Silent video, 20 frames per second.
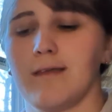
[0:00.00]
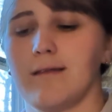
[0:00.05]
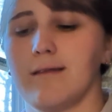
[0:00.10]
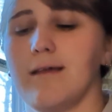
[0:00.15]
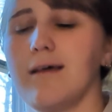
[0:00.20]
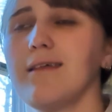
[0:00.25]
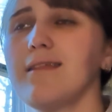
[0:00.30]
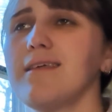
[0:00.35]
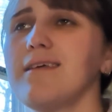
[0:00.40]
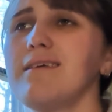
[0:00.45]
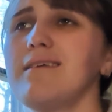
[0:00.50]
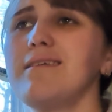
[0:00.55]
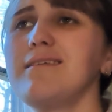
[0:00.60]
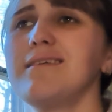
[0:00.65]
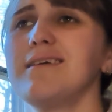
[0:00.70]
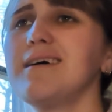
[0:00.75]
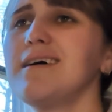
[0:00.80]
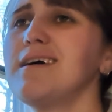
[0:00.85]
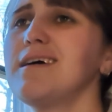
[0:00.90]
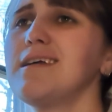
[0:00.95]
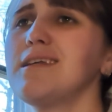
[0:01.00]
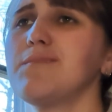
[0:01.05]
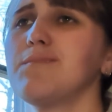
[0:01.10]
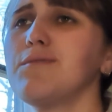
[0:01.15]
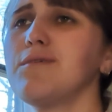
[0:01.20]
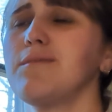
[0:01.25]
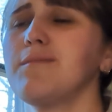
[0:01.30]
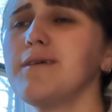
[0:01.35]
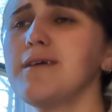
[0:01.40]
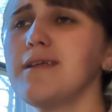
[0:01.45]
Nothing's as
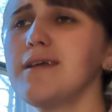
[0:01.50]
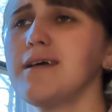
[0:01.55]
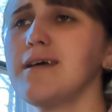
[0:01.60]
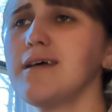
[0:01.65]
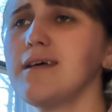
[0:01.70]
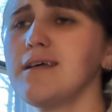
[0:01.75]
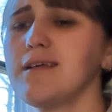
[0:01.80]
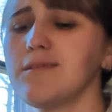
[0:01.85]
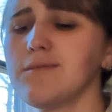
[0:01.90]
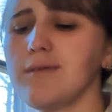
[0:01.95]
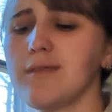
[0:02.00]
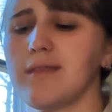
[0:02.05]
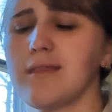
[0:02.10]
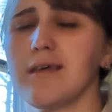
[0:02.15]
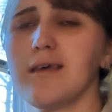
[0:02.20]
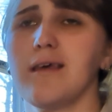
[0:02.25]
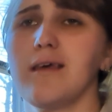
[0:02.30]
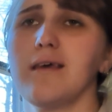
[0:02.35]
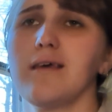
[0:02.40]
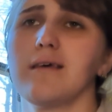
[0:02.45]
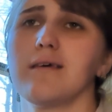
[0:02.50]
permanent as we think.